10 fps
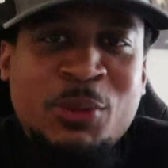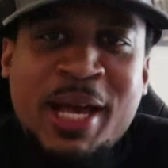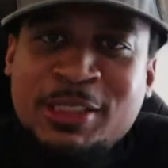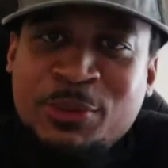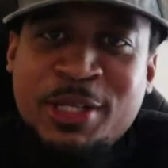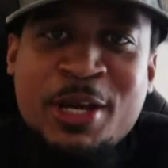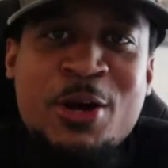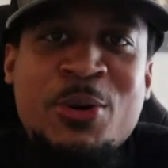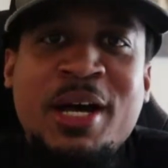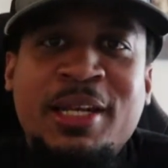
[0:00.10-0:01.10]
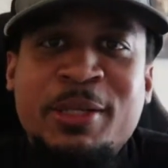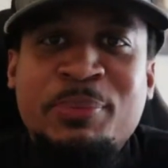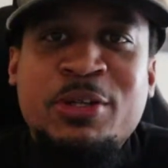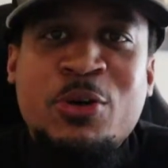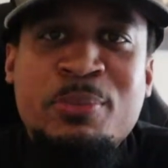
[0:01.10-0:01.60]
So as we know,
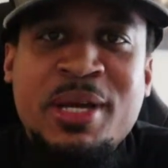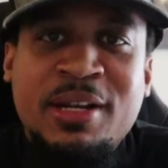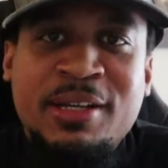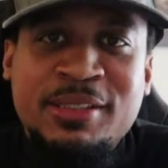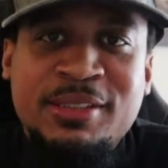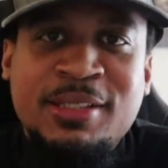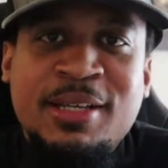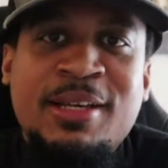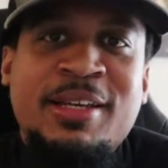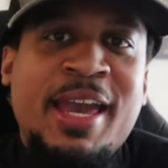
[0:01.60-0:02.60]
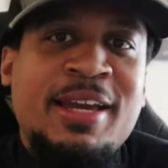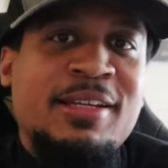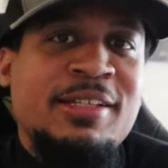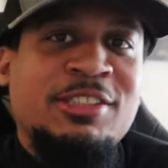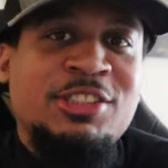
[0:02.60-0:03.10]
Olympic gold medalist
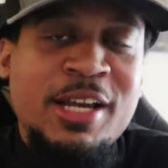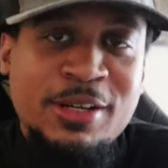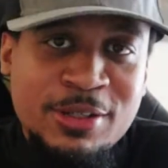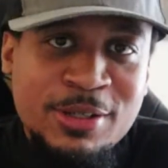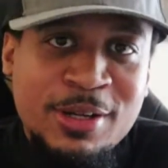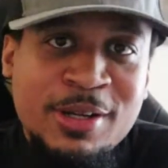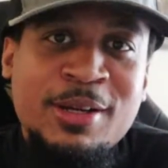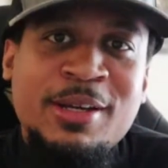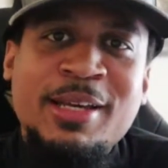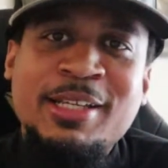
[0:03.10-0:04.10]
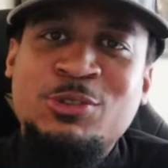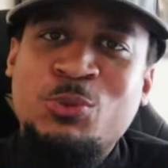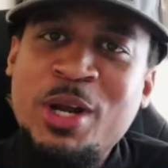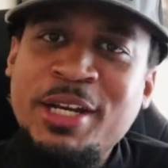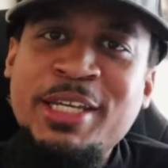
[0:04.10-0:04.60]
Caitlyn Jenner is
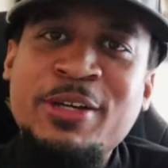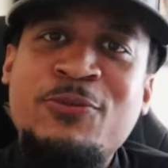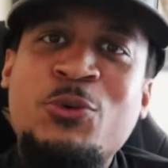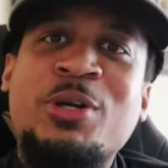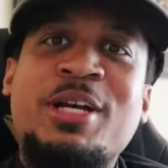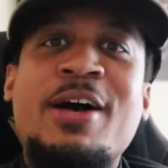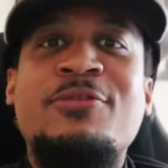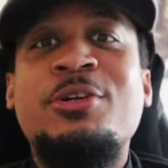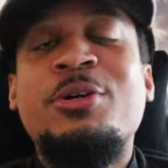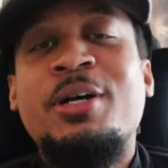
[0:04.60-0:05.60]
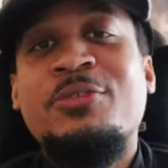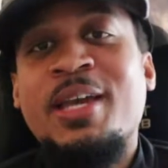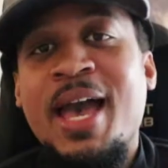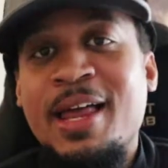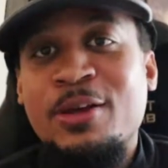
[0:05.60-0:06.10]
running for governor of
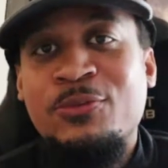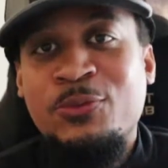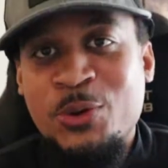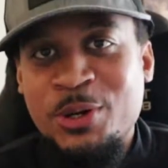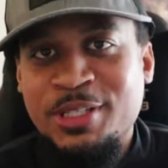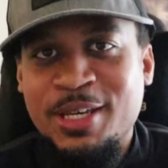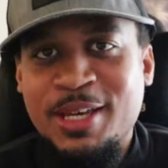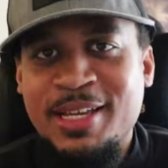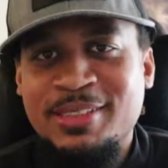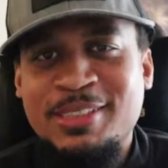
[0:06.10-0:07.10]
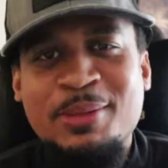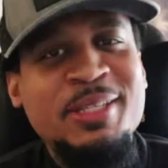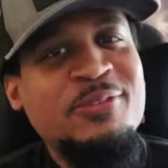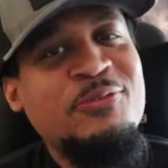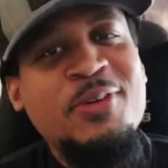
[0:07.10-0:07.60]
California. And
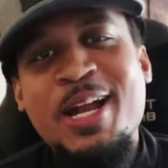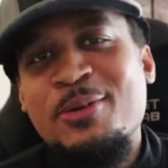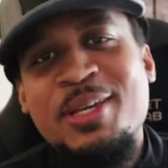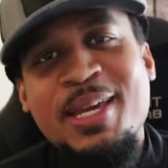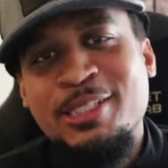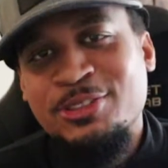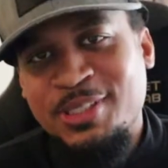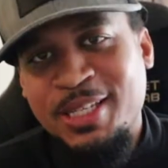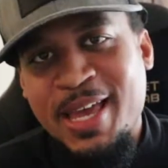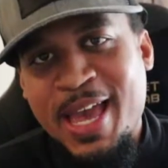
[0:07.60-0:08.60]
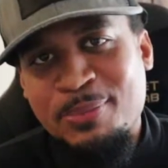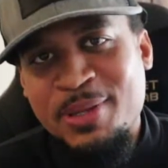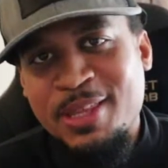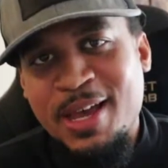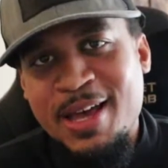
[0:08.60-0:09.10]
something very interesting
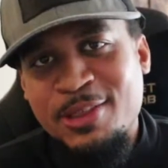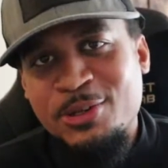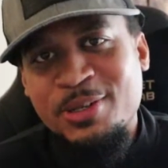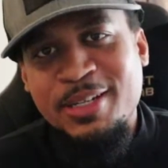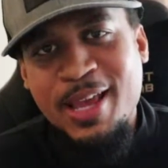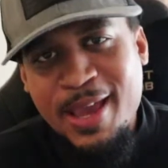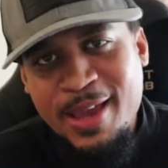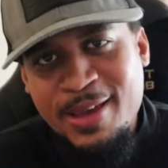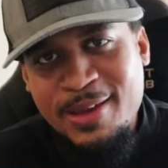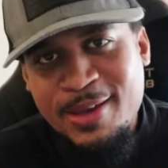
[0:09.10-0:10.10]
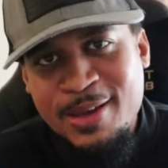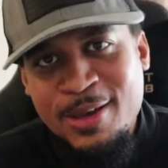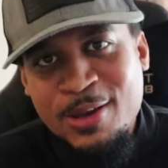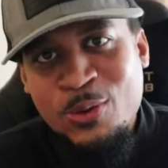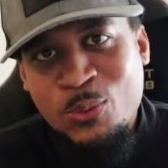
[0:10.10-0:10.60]
happened the other day
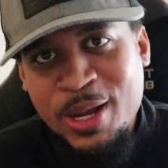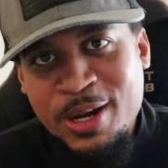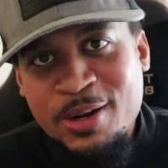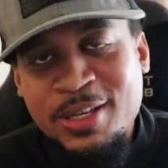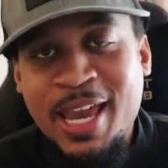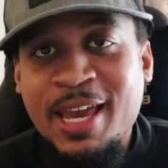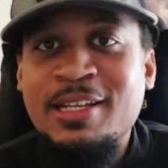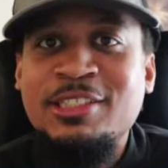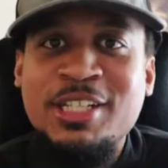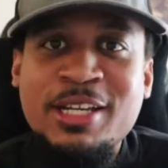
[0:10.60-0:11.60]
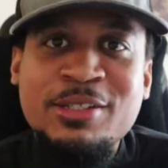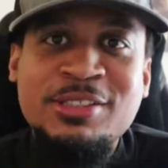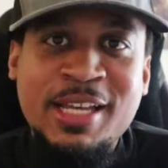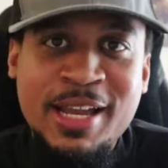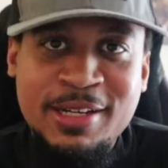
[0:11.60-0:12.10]
where Caitlyn Jenner
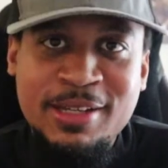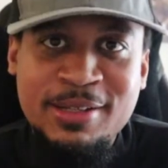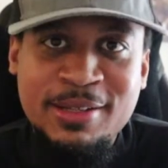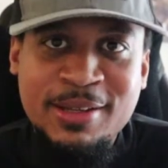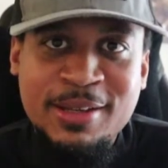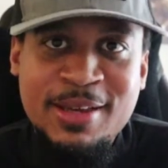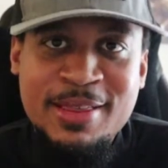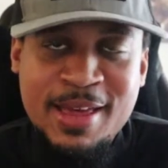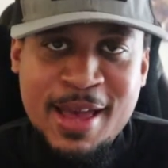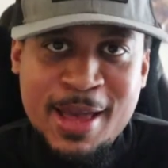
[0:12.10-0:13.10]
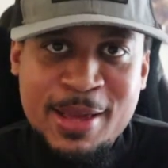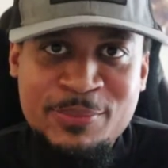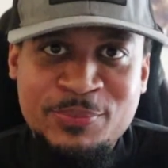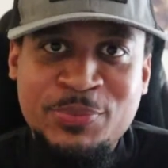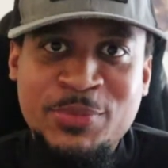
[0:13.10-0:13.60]
stated that